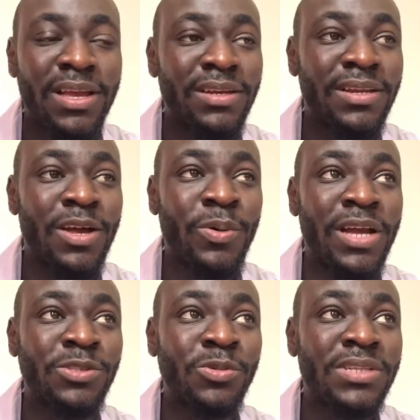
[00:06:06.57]
Now, I
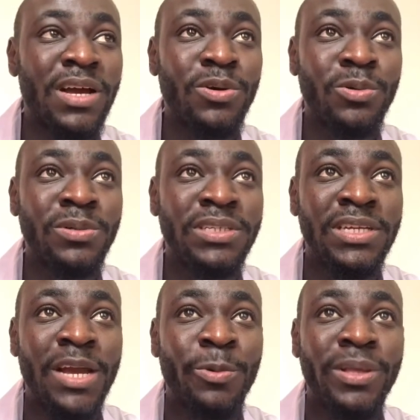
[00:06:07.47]
took that whole day,
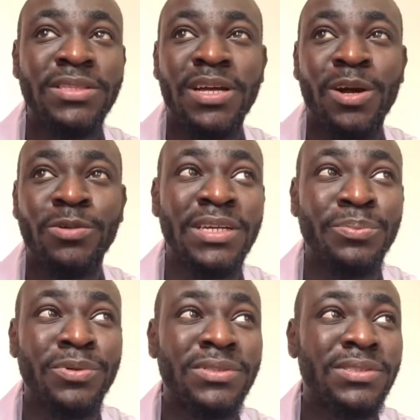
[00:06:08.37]
I went out, I
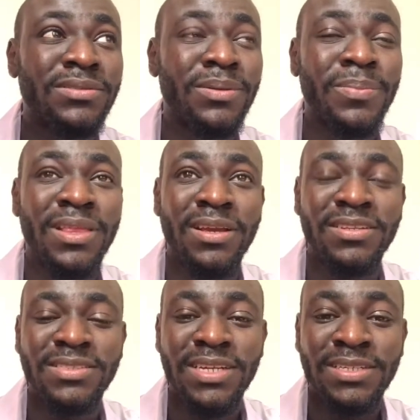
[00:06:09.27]
bought something,
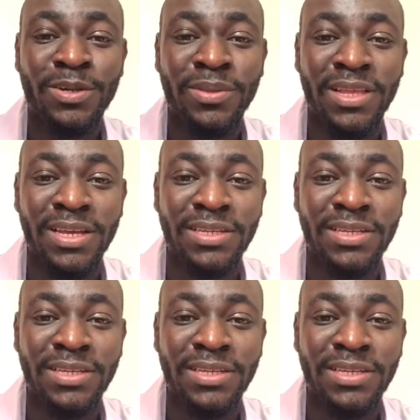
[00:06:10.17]
sat down there,